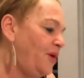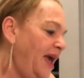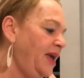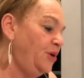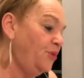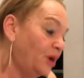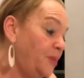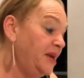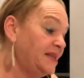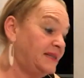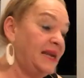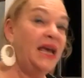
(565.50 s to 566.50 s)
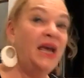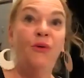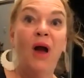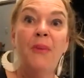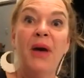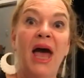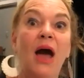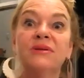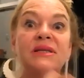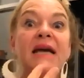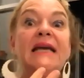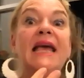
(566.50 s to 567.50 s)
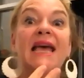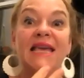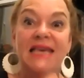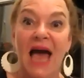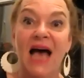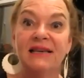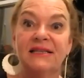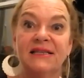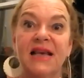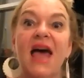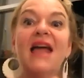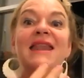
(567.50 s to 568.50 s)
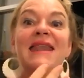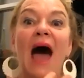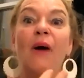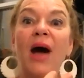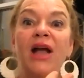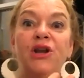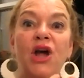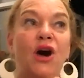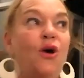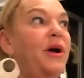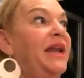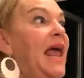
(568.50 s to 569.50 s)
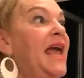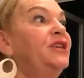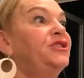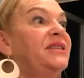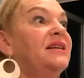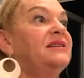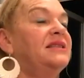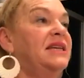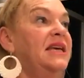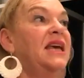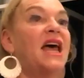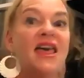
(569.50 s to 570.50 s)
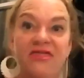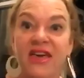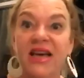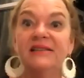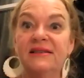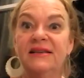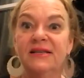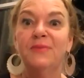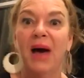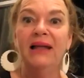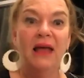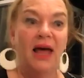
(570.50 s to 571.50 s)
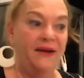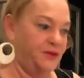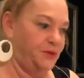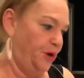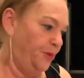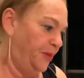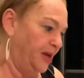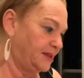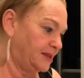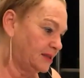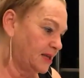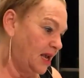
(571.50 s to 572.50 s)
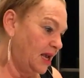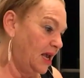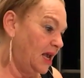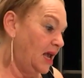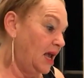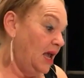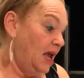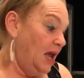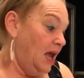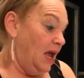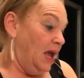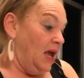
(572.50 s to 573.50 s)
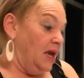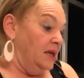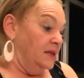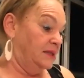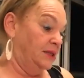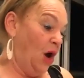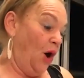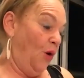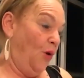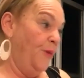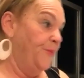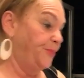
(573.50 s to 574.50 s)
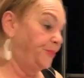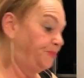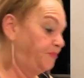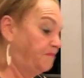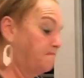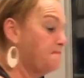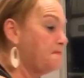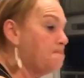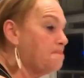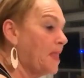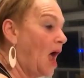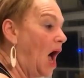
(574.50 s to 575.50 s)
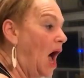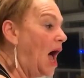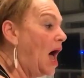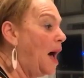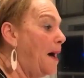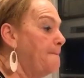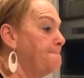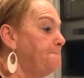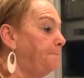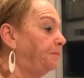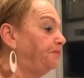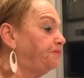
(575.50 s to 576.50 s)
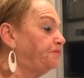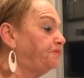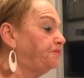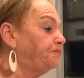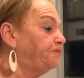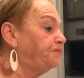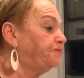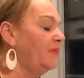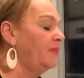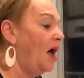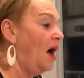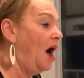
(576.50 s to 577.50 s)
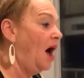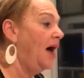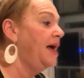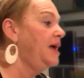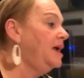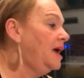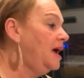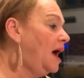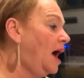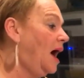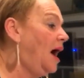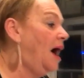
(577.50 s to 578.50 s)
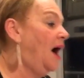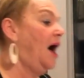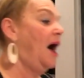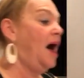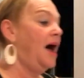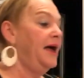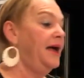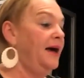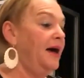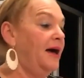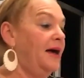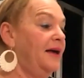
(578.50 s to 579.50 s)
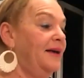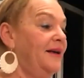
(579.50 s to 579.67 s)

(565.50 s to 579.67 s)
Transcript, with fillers: Okay. You want to be a singing rabbi? I was like, yes. Now I know at age 60, this is my life's purpose. So um, I, I uh,